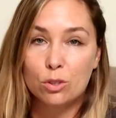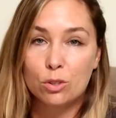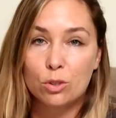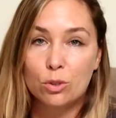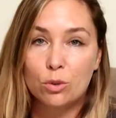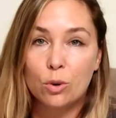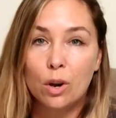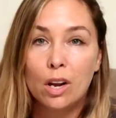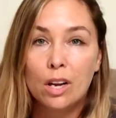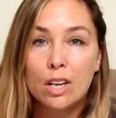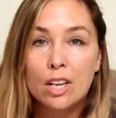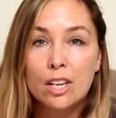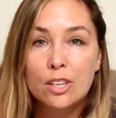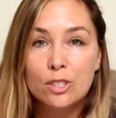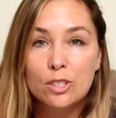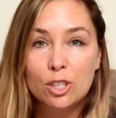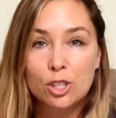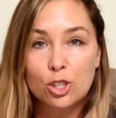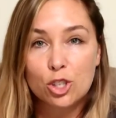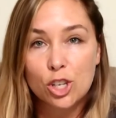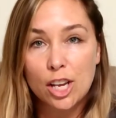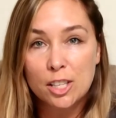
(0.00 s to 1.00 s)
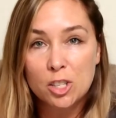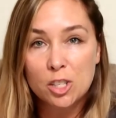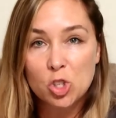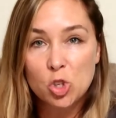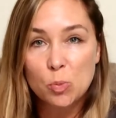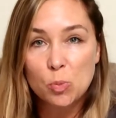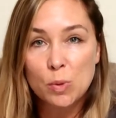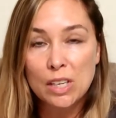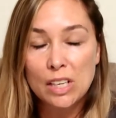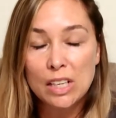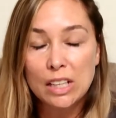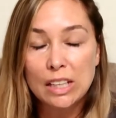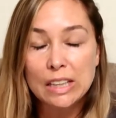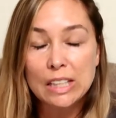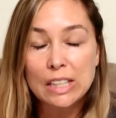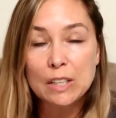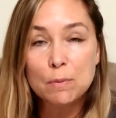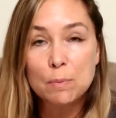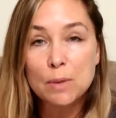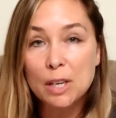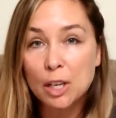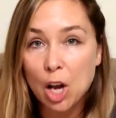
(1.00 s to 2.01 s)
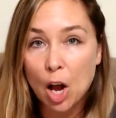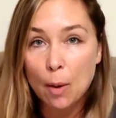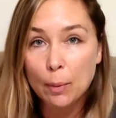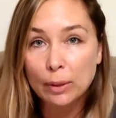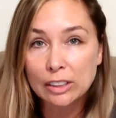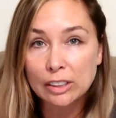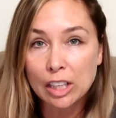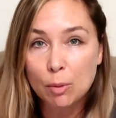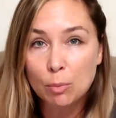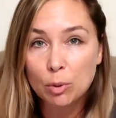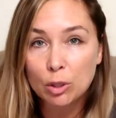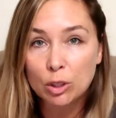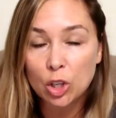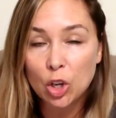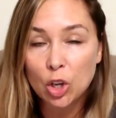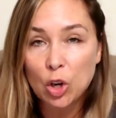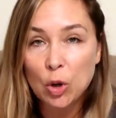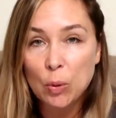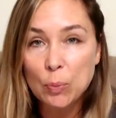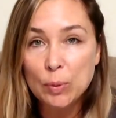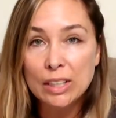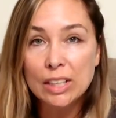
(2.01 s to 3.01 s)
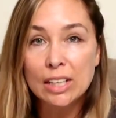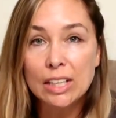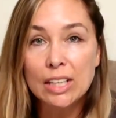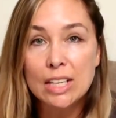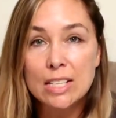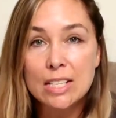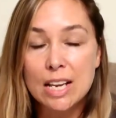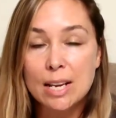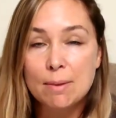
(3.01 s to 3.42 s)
to suggest to me, leave me a comment down below because